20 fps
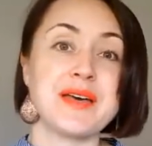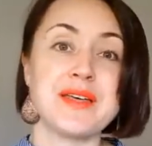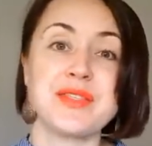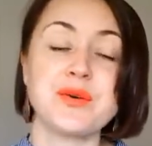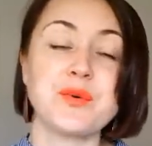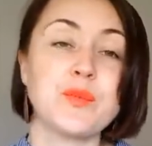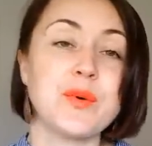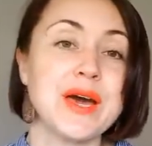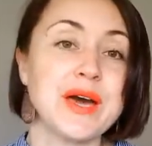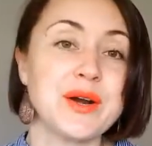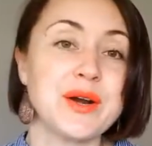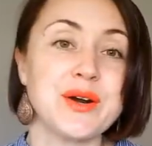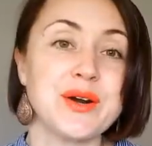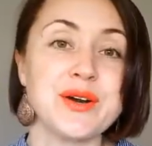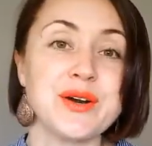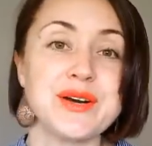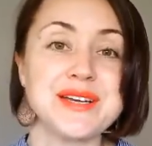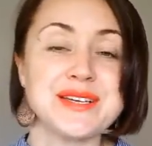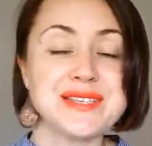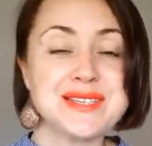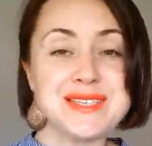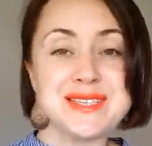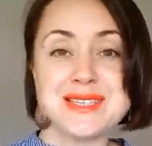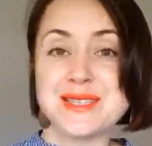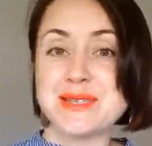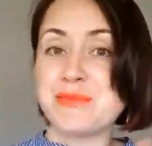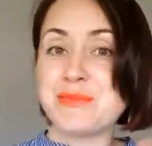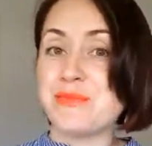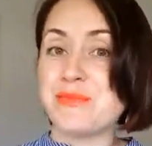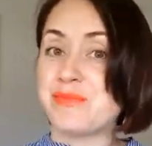the weather
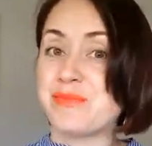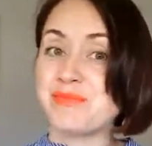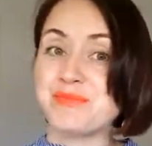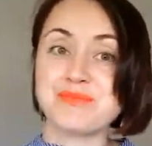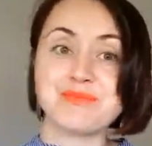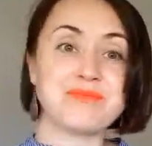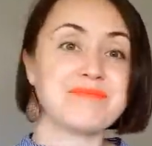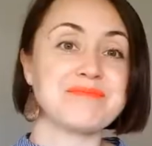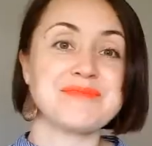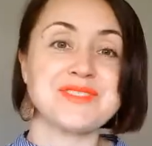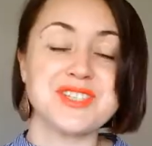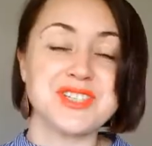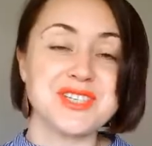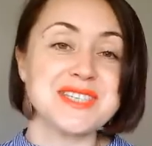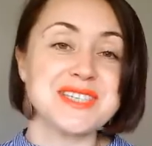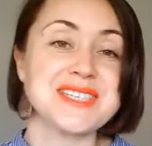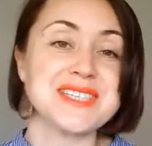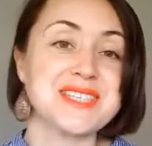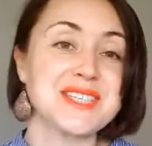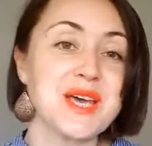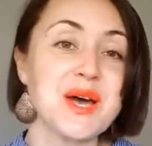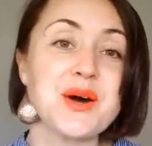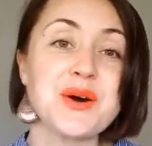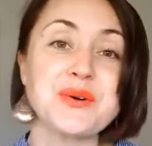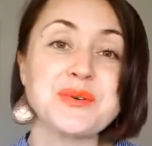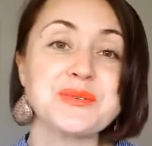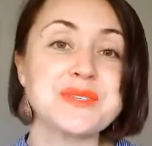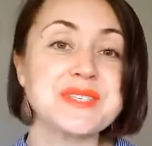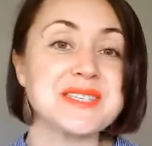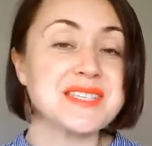is just
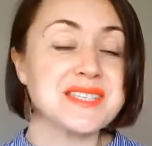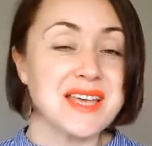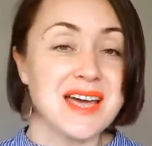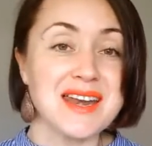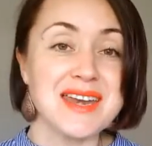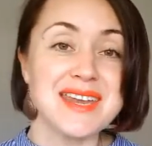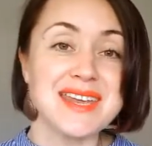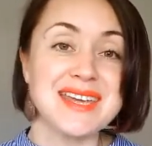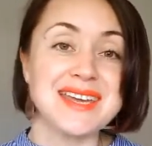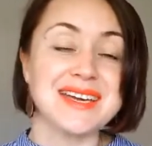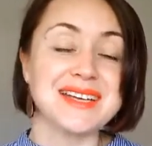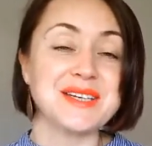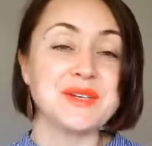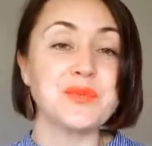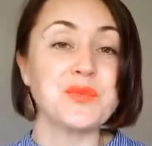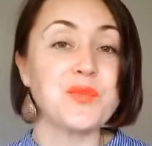so sunny and